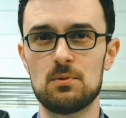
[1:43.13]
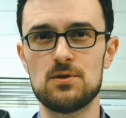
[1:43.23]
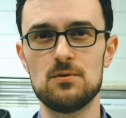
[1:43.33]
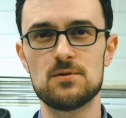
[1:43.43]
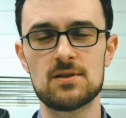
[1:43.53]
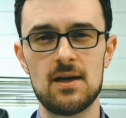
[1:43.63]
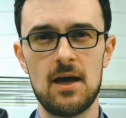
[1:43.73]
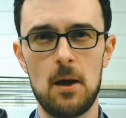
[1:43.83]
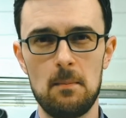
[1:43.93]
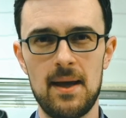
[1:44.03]
produce
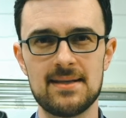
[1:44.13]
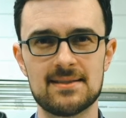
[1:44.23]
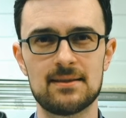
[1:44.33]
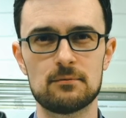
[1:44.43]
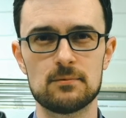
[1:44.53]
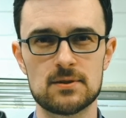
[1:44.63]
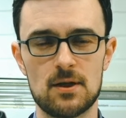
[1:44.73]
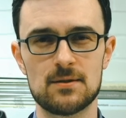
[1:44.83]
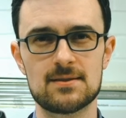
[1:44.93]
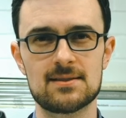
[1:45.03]
amazing
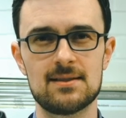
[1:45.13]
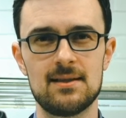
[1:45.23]
results.